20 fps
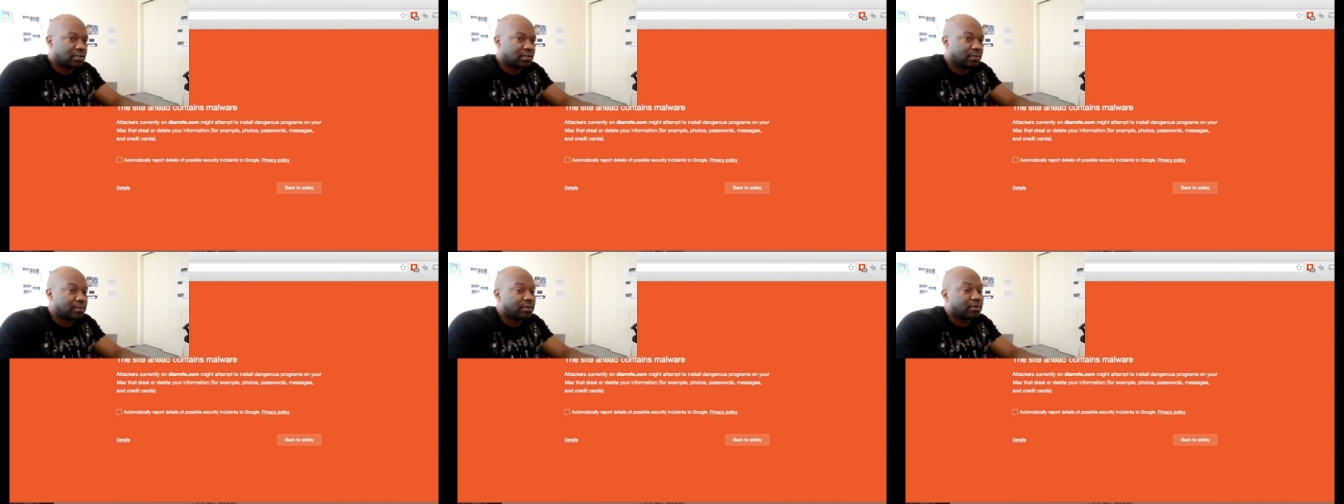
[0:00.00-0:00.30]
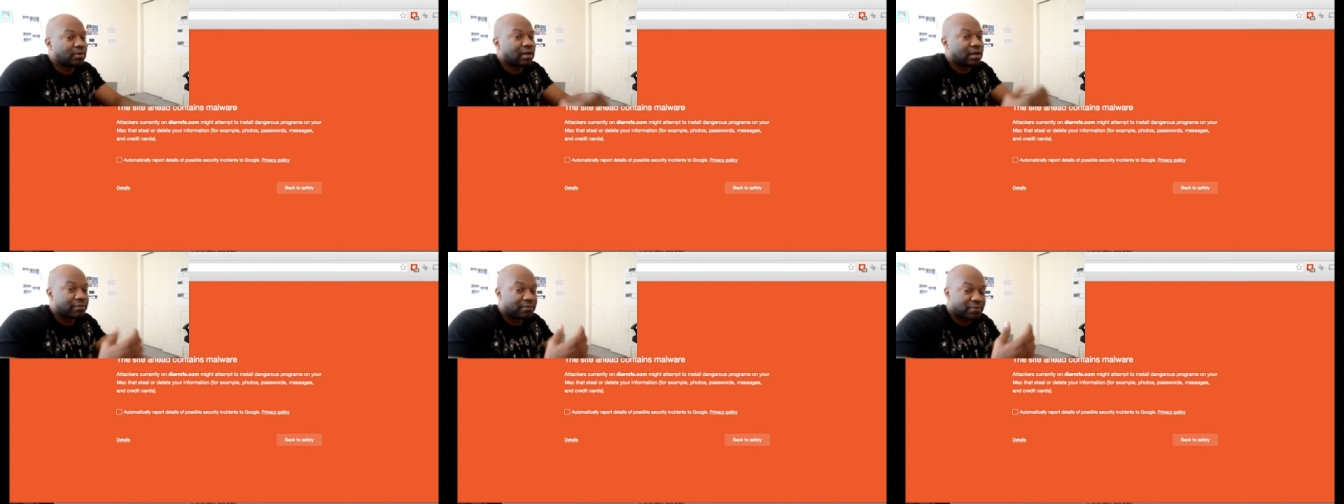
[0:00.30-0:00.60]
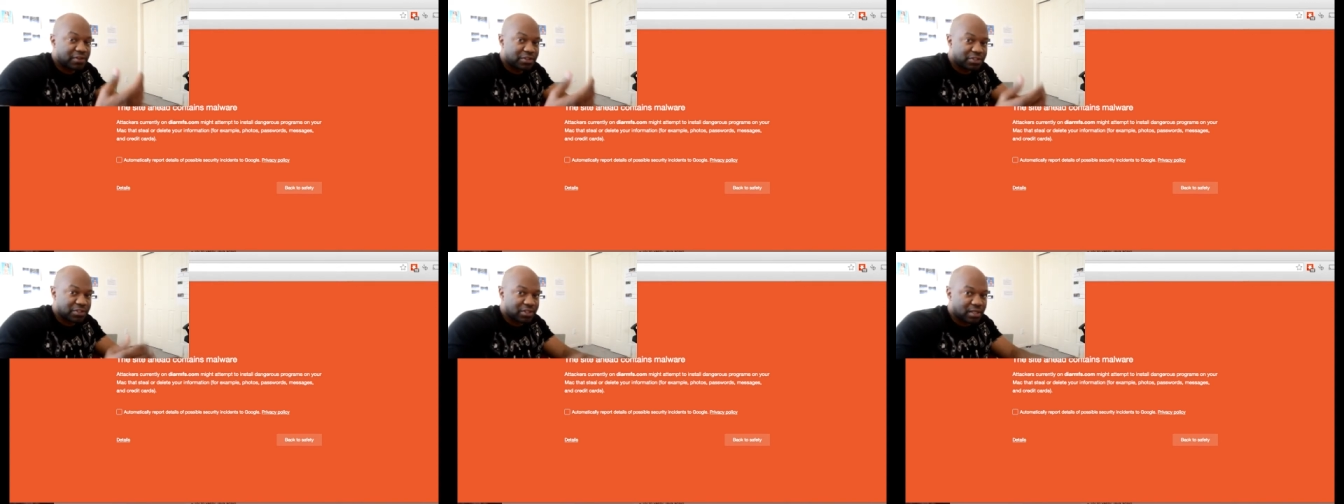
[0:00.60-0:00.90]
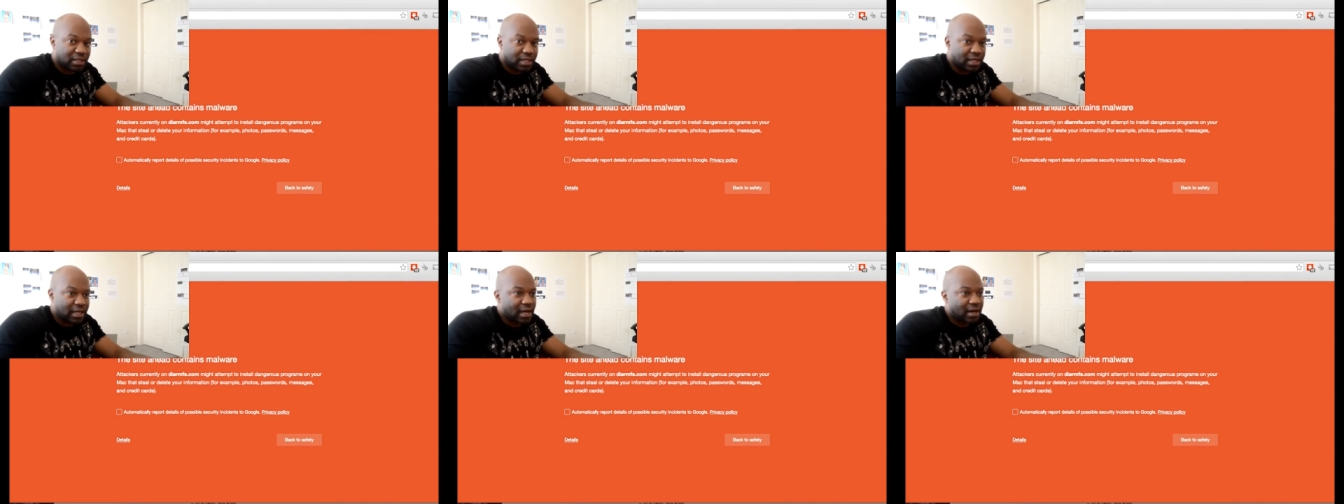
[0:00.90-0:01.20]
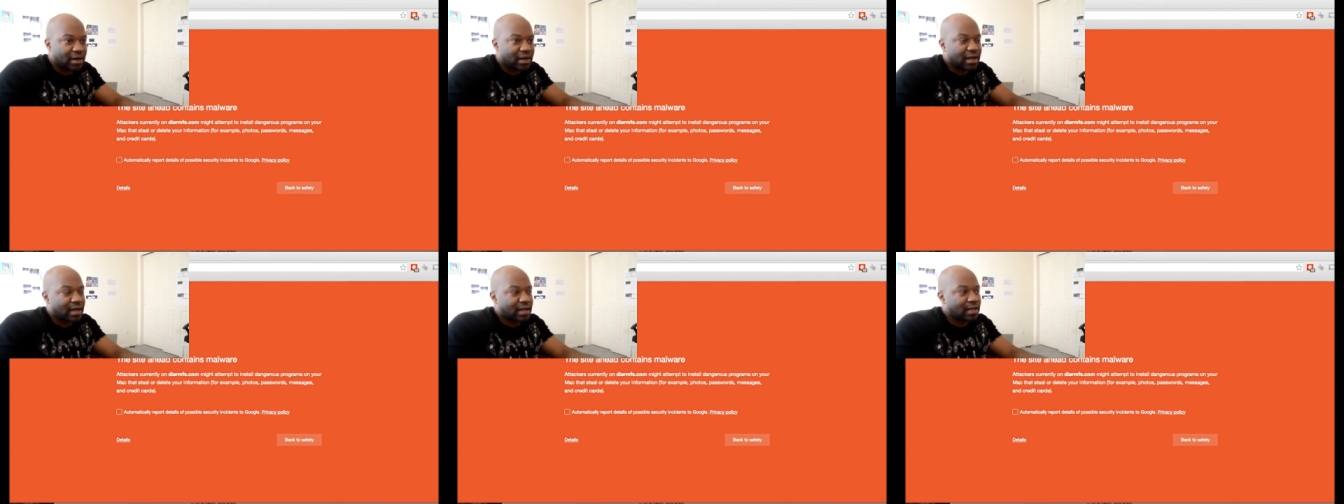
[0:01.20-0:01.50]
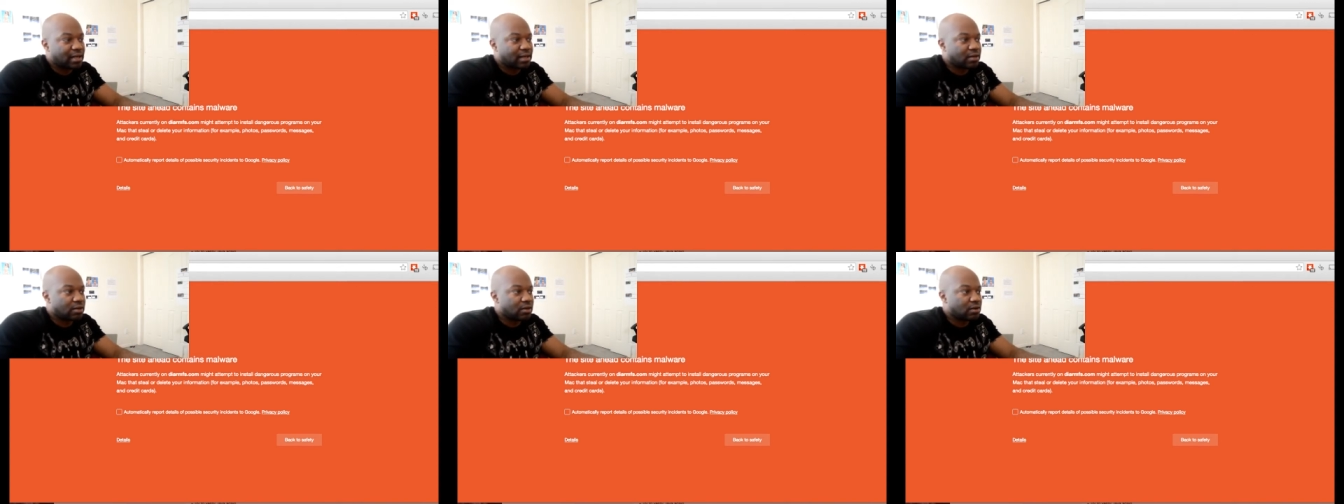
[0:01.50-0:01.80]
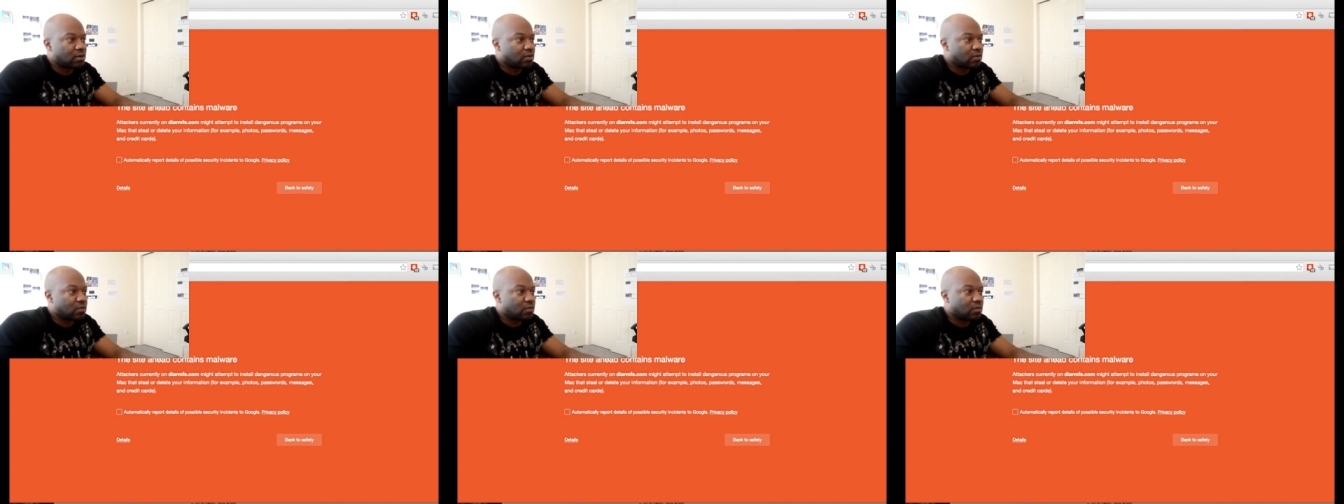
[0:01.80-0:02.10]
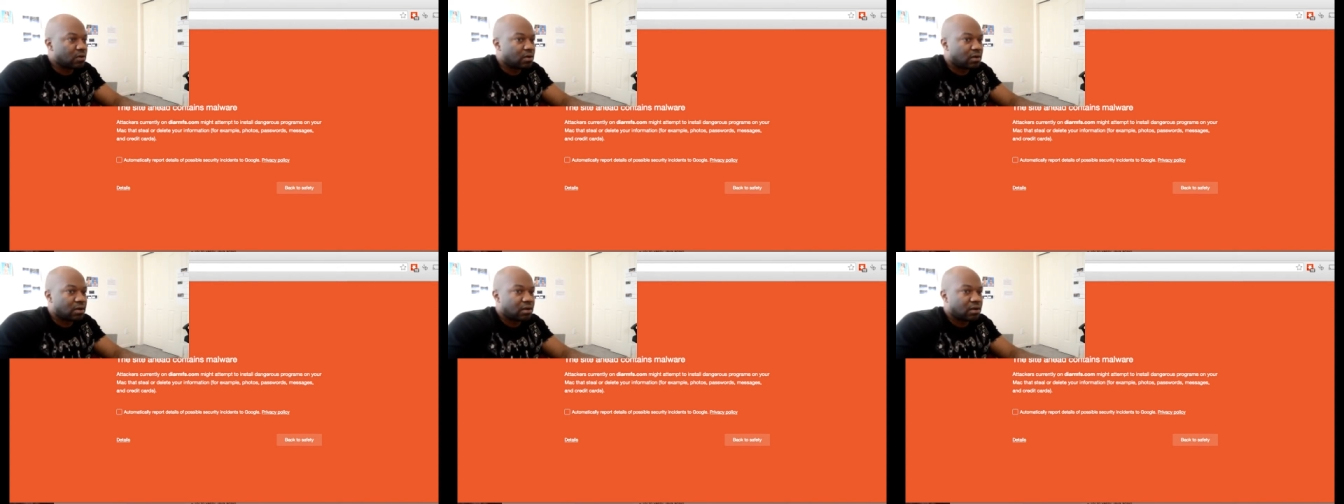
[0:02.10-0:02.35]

I mean, when I first started out, I didn't know,